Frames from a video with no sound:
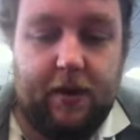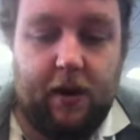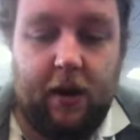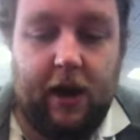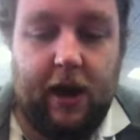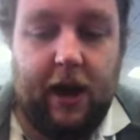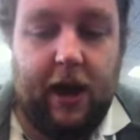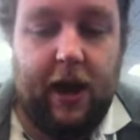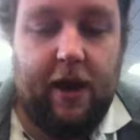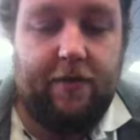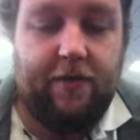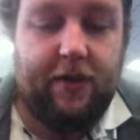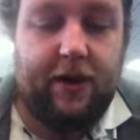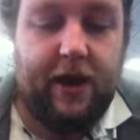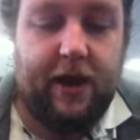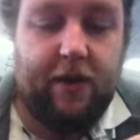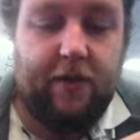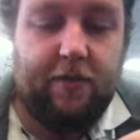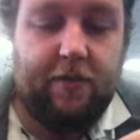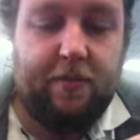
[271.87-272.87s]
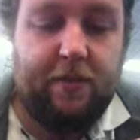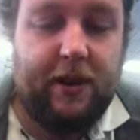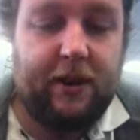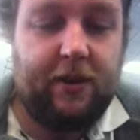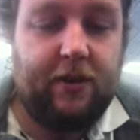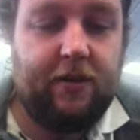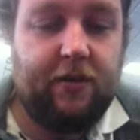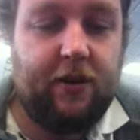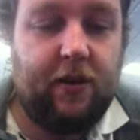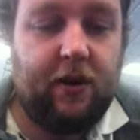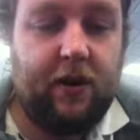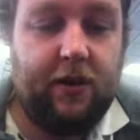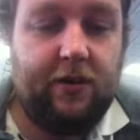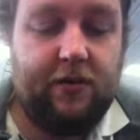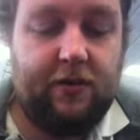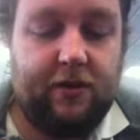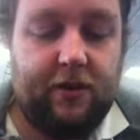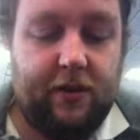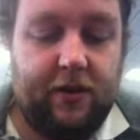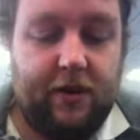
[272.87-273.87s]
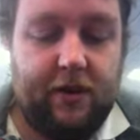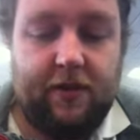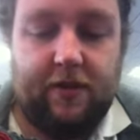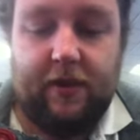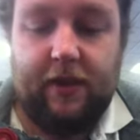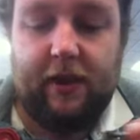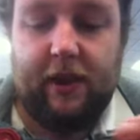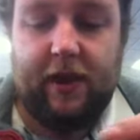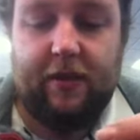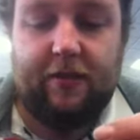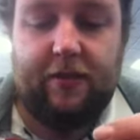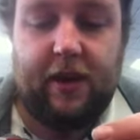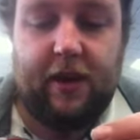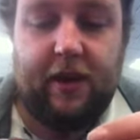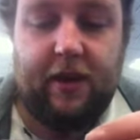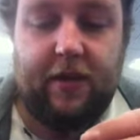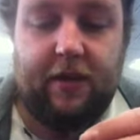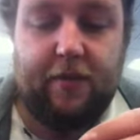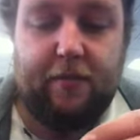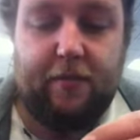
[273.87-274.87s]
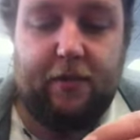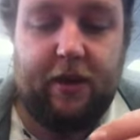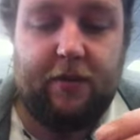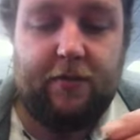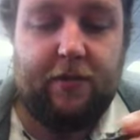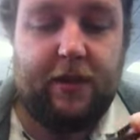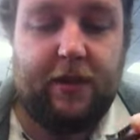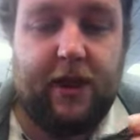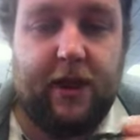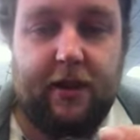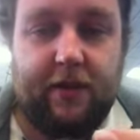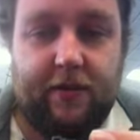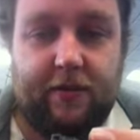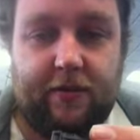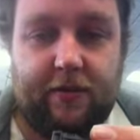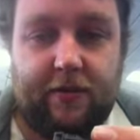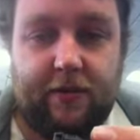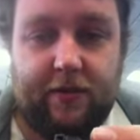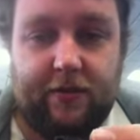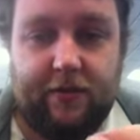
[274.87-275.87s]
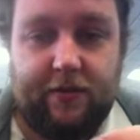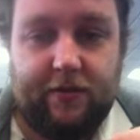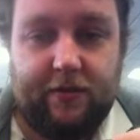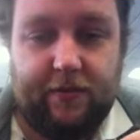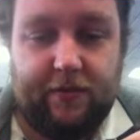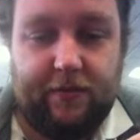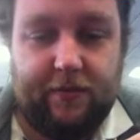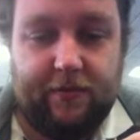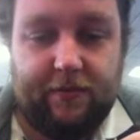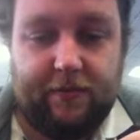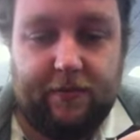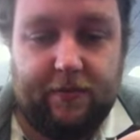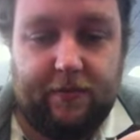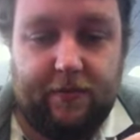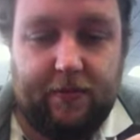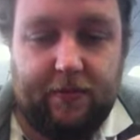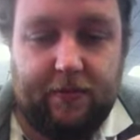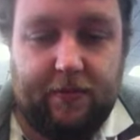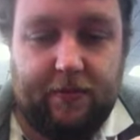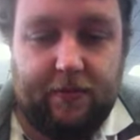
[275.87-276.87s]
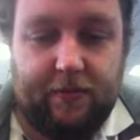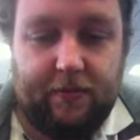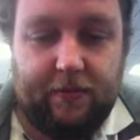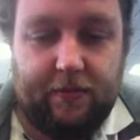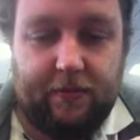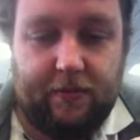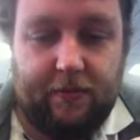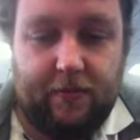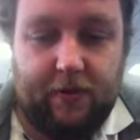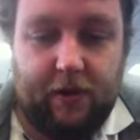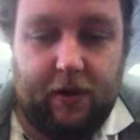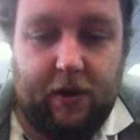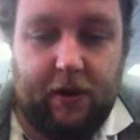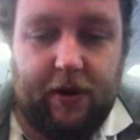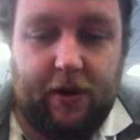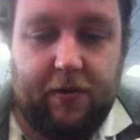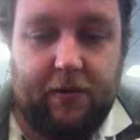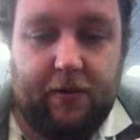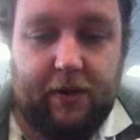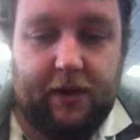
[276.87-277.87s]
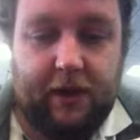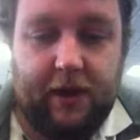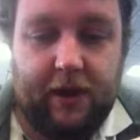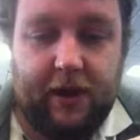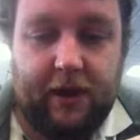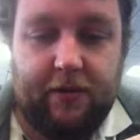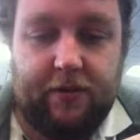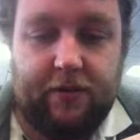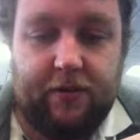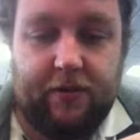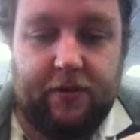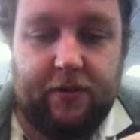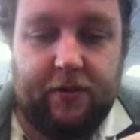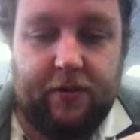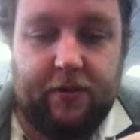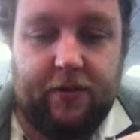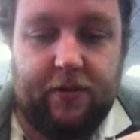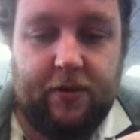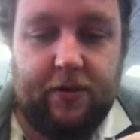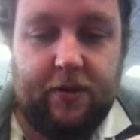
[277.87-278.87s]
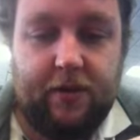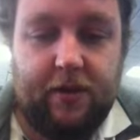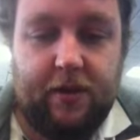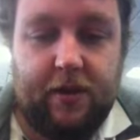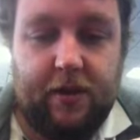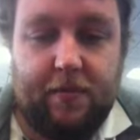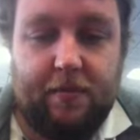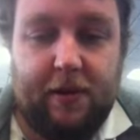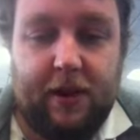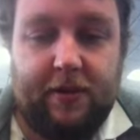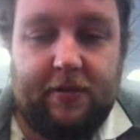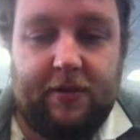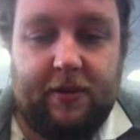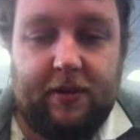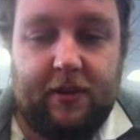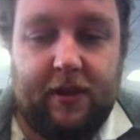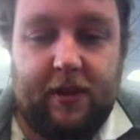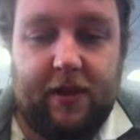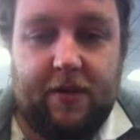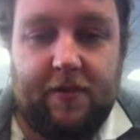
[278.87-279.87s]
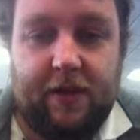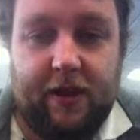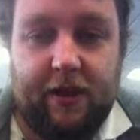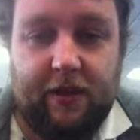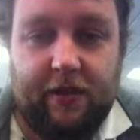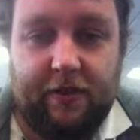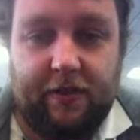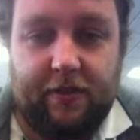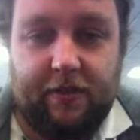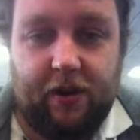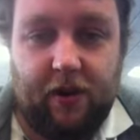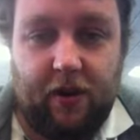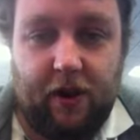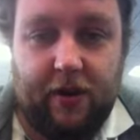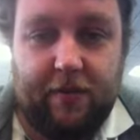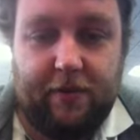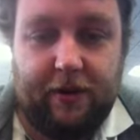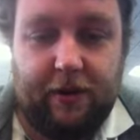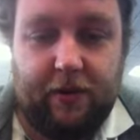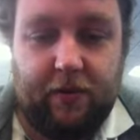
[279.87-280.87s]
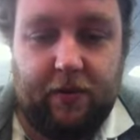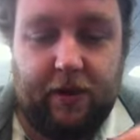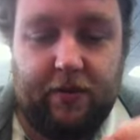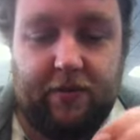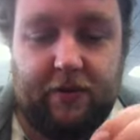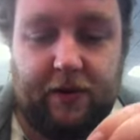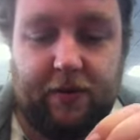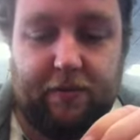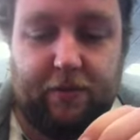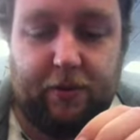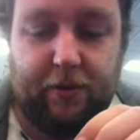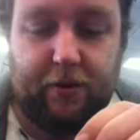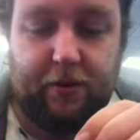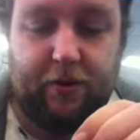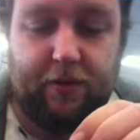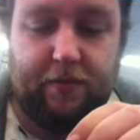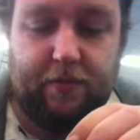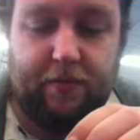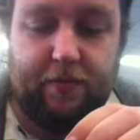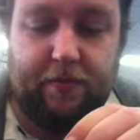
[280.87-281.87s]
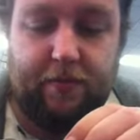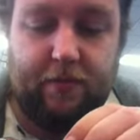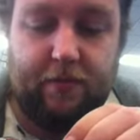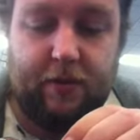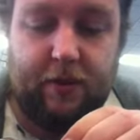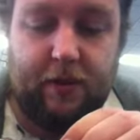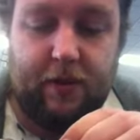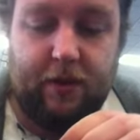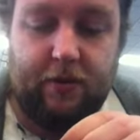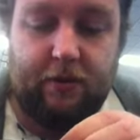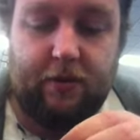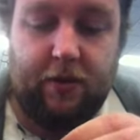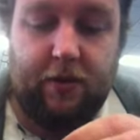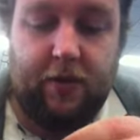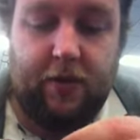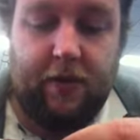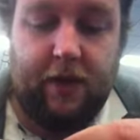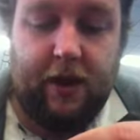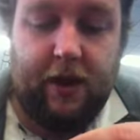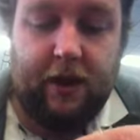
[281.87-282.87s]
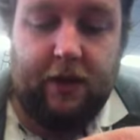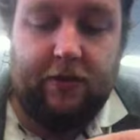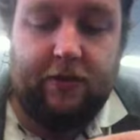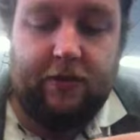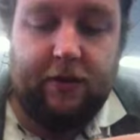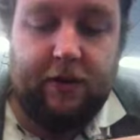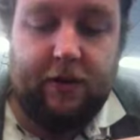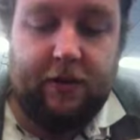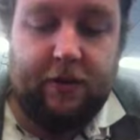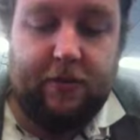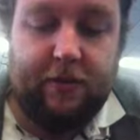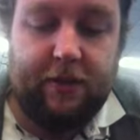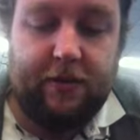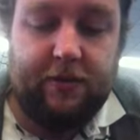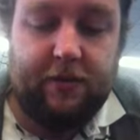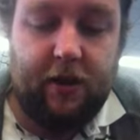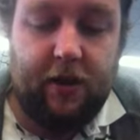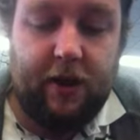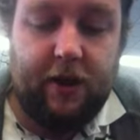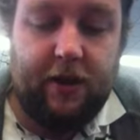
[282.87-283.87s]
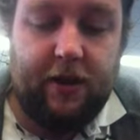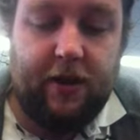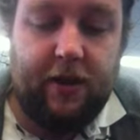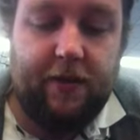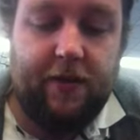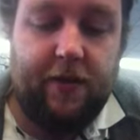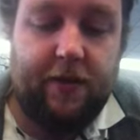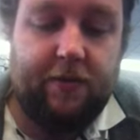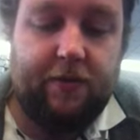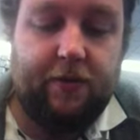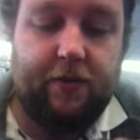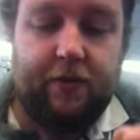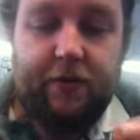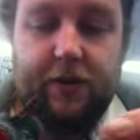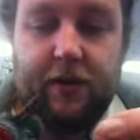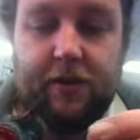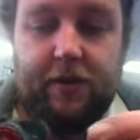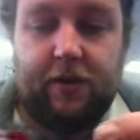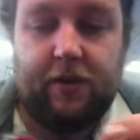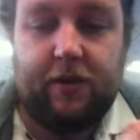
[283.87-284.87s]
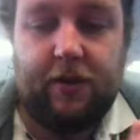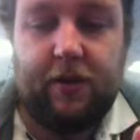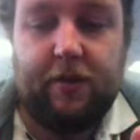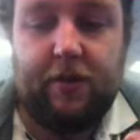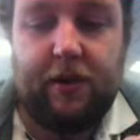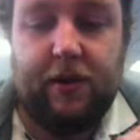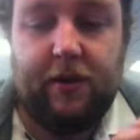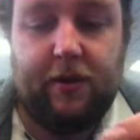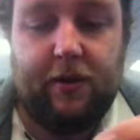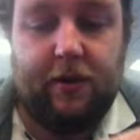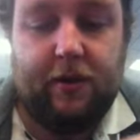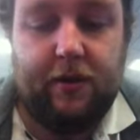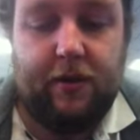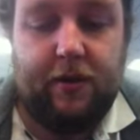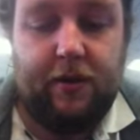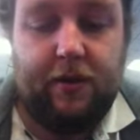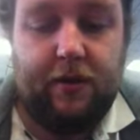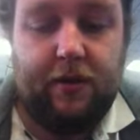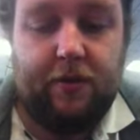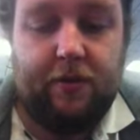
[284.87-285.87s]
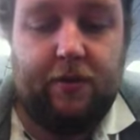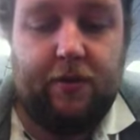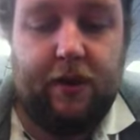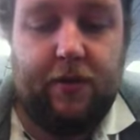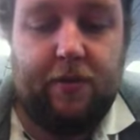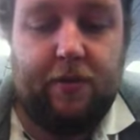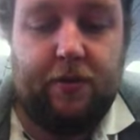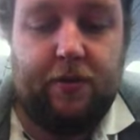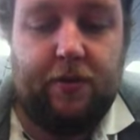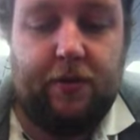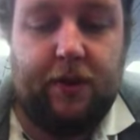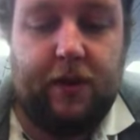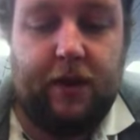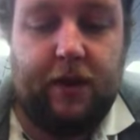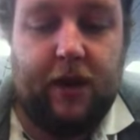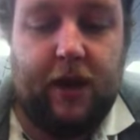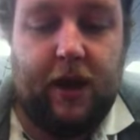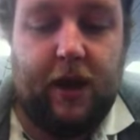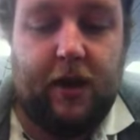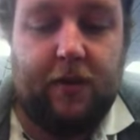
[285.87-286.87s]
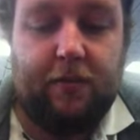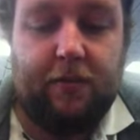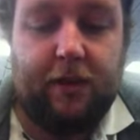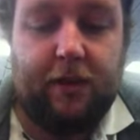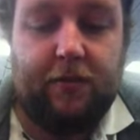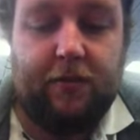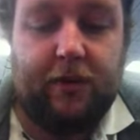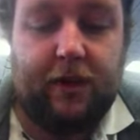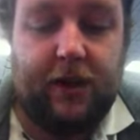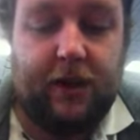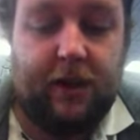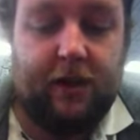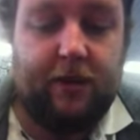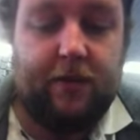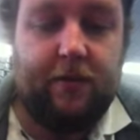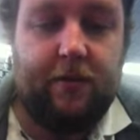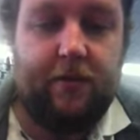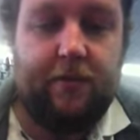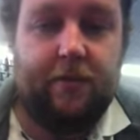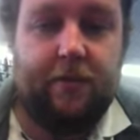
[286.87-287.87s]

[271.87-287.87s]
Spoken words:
I haven't, however, magnetised the las cannon and the plasma cannons because I didn't really need to. Basically, they've had a tiny bit of green stuff put on them so that they sit a little bit tighter and therefore then don't come out. Same with the plasma cannon.